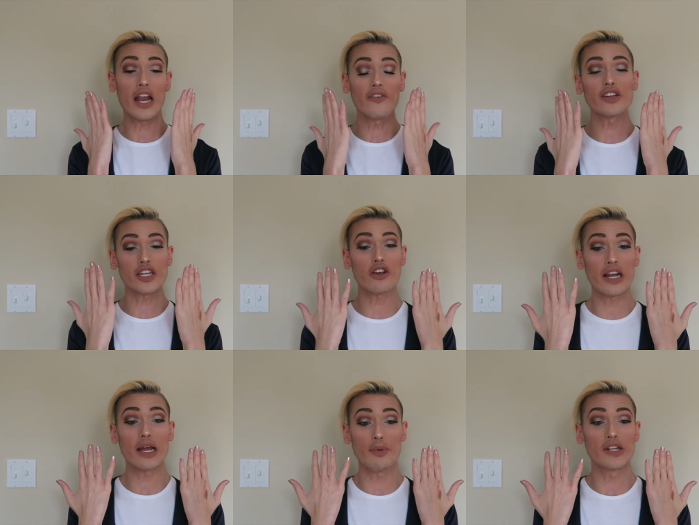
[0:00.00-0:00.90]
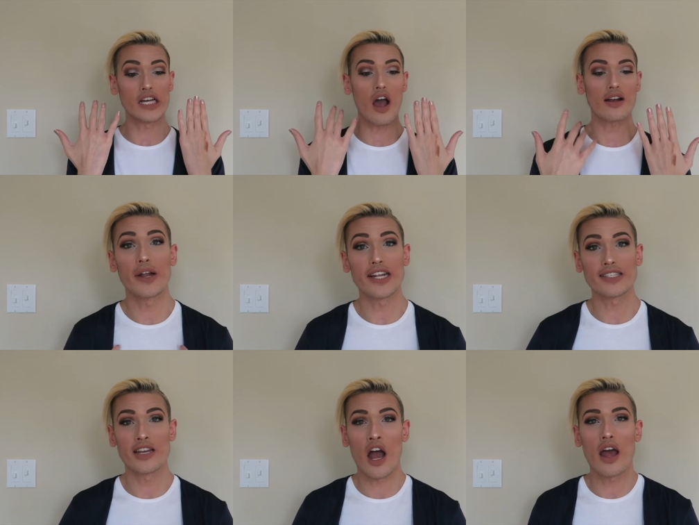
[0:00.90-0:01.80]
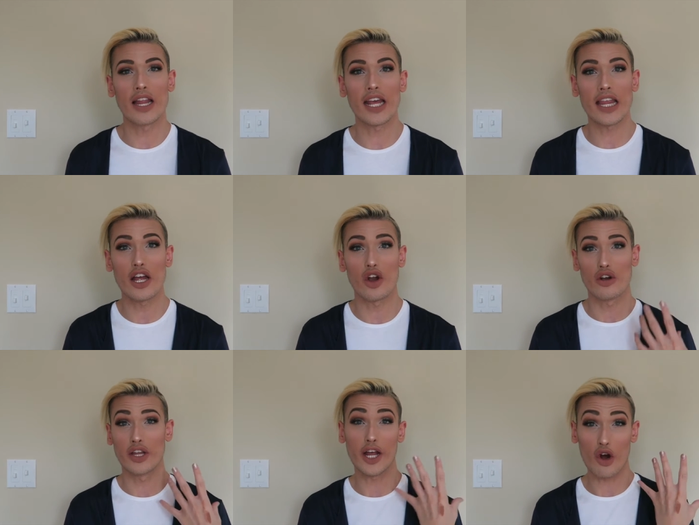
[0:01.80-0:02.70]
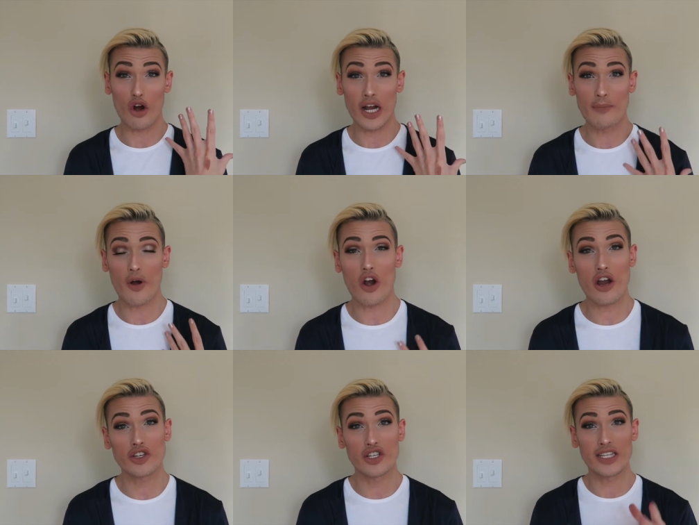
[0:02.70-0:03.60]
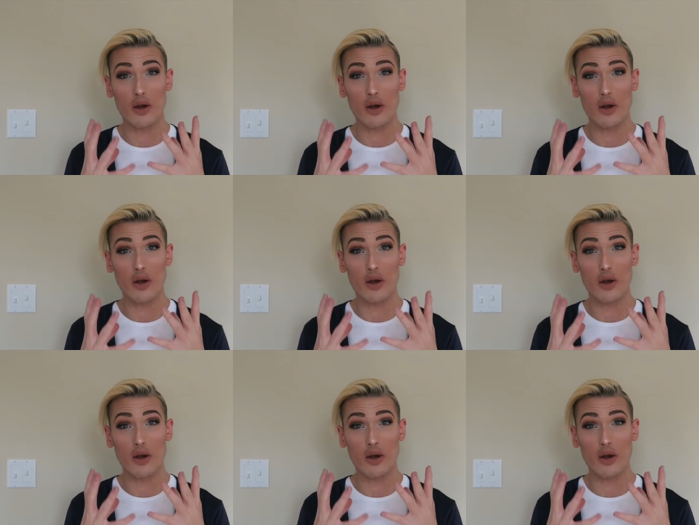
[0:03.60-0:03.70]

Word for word: kind of feels like you're getting Botox, but it's not like that like hurting part. It's just